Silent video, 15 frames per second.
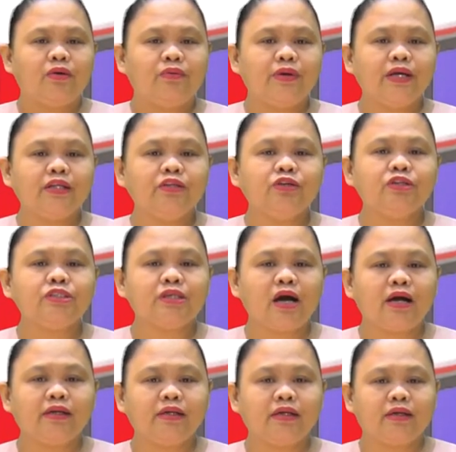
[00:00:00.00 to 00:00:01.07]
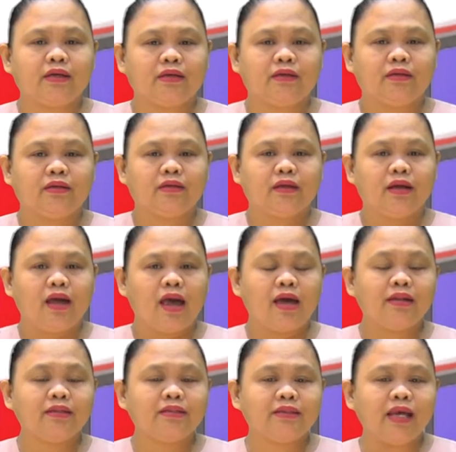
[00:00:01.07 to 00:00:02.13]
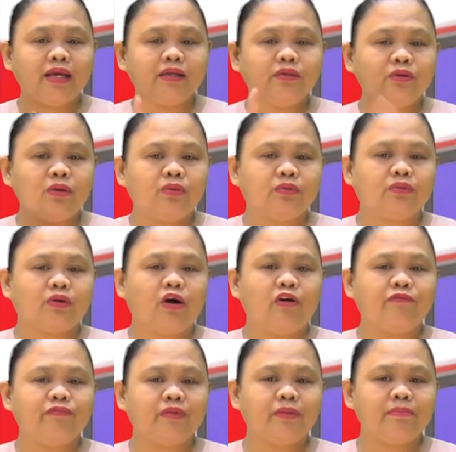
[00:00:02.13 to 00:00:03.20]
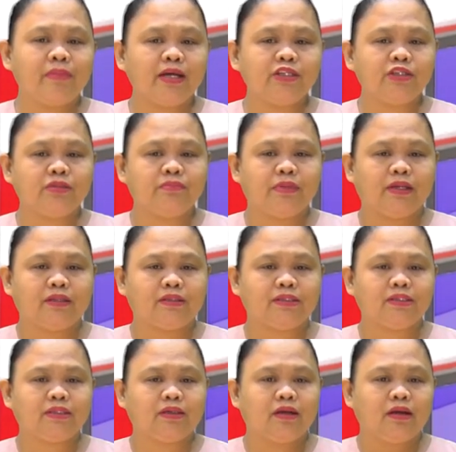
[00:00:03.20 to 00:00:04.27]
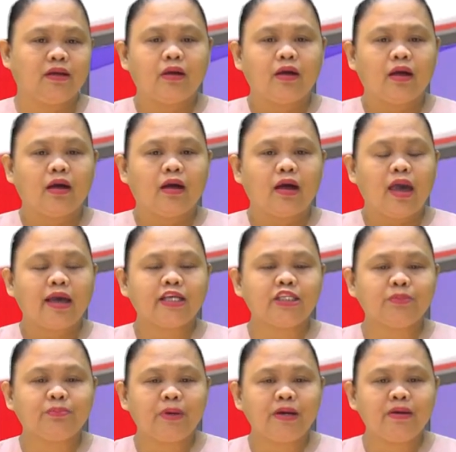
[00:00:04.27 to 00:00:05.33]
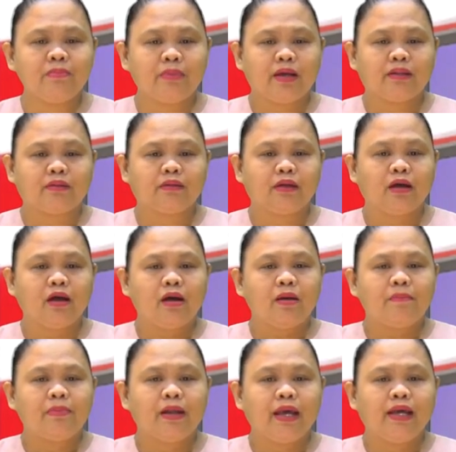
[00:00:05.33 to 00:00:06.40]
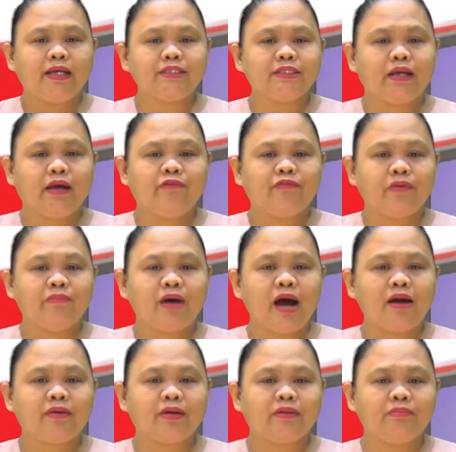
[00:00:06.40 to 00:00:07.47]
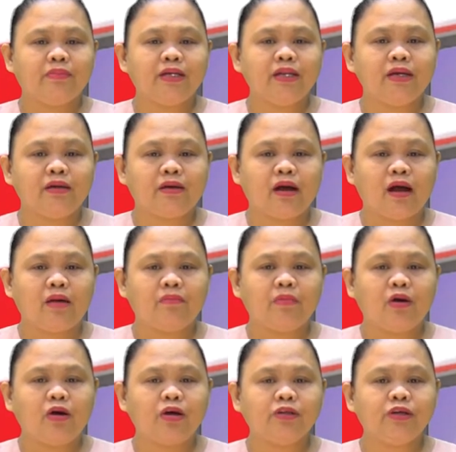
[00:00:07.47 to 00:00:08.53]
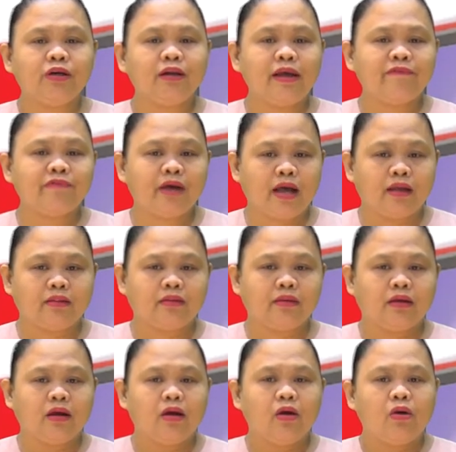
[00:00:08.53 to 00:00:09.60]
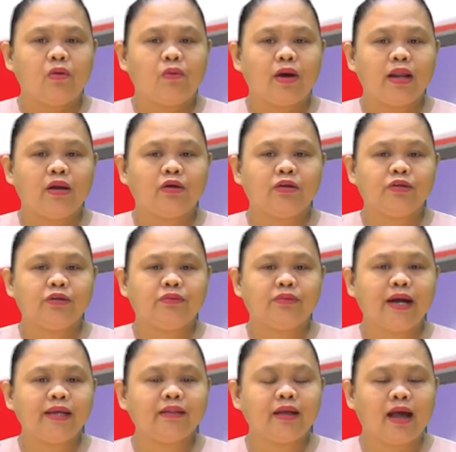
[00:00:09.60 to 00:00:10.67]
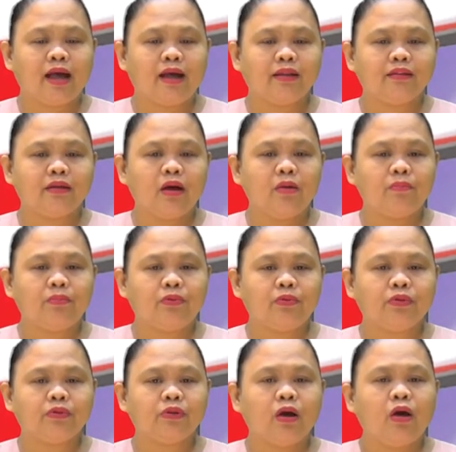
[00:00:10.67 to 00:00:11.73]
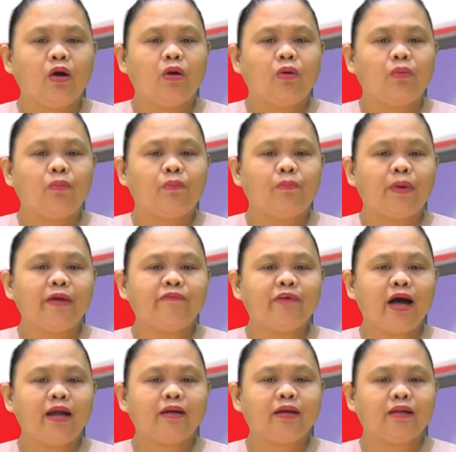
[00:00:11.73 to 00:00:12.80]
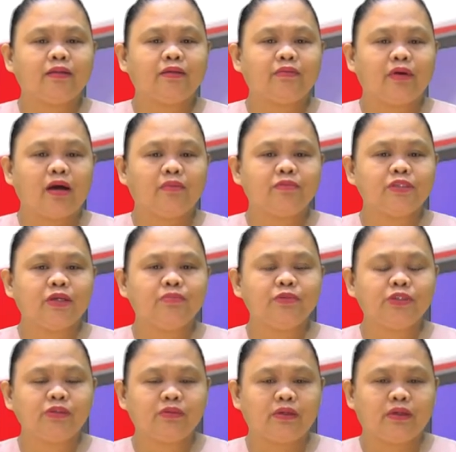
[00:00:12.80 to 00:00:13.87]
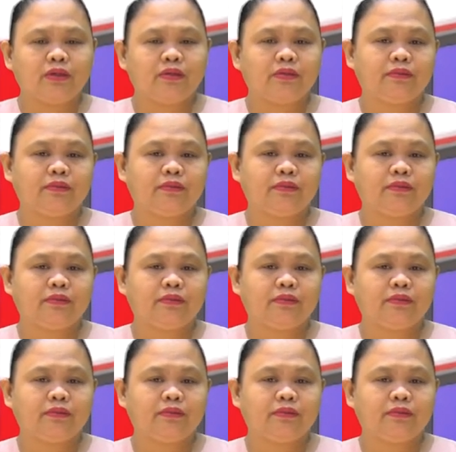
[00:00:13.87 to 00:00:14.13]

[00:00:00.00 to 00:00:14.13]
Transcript: Read news article and take note of the measurements. Experiment. Place a 500 milligram on your left hand, while on your right hand, put 500 grams of sugar.